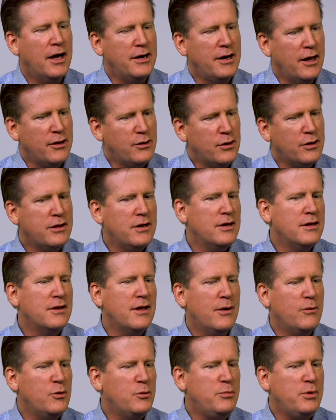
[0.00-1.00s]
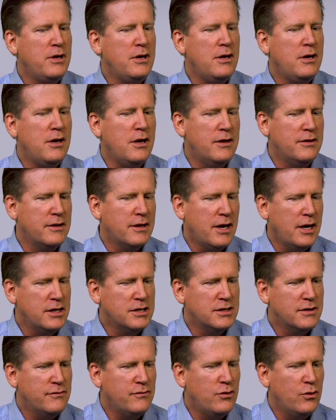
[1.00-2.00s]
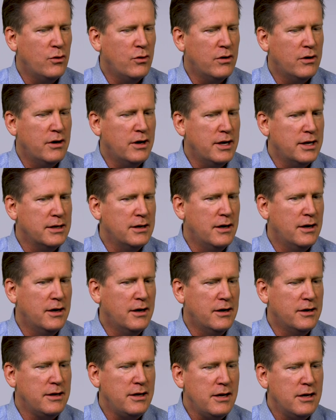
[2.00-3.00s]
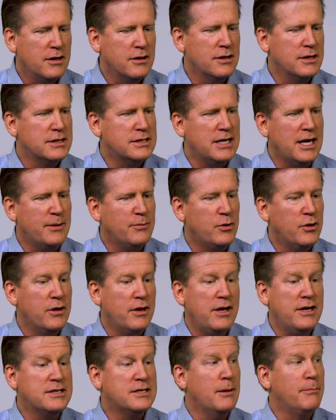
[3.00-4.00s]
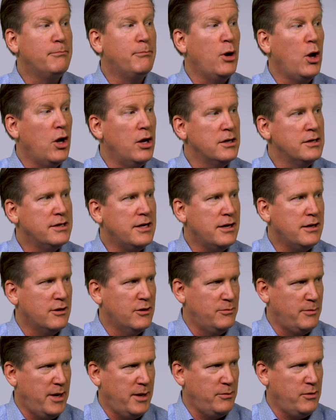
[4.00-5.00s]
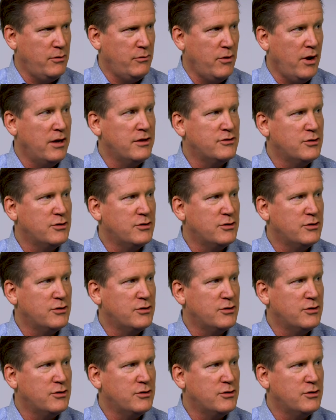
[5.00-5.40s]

Another thing that would be, in the case of your eagle example, it's a bald eagle maybe, right?